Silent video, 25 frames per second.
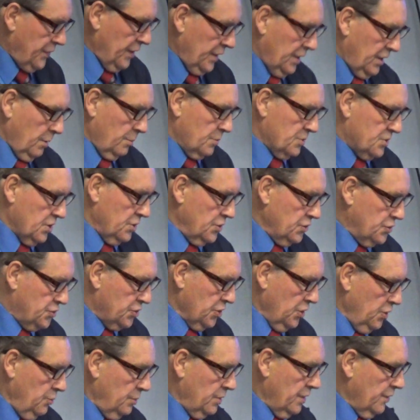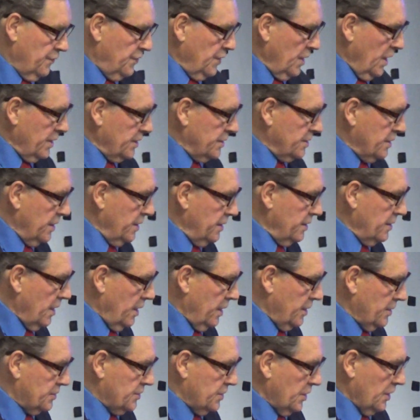think it was in June of
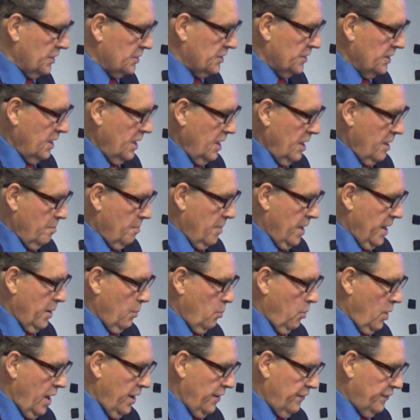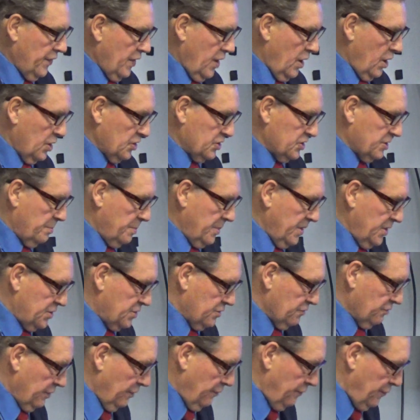1996, my wife asked me
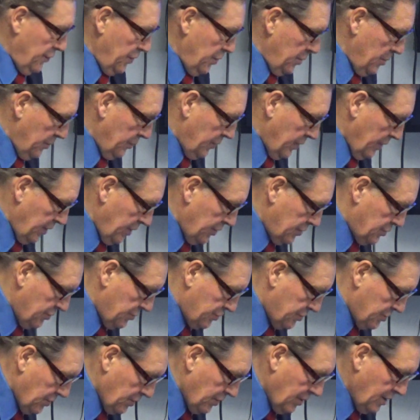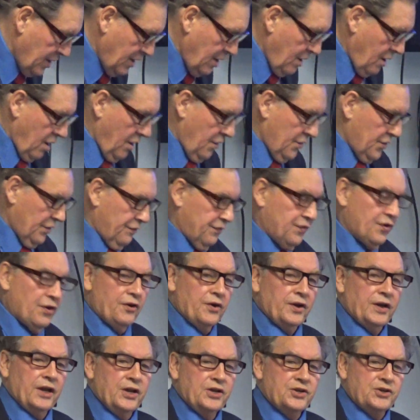to review the literature on the
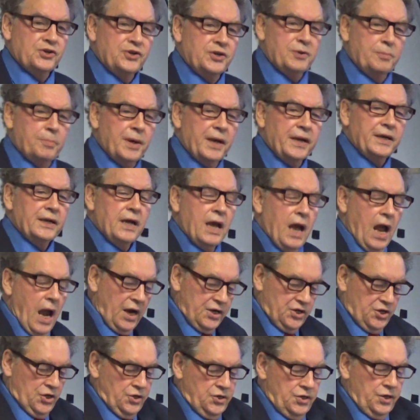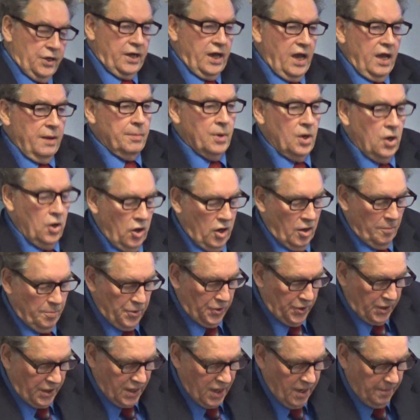fluoridation debate. Actually, she came along and
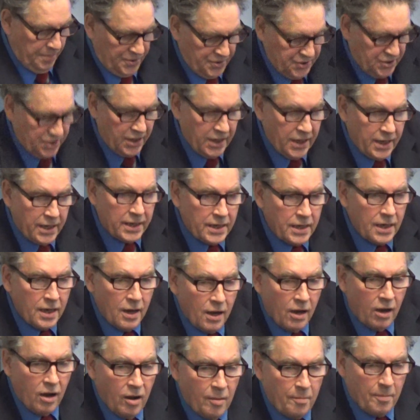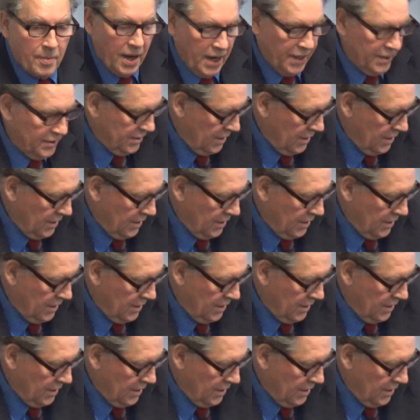put a cup of tea on my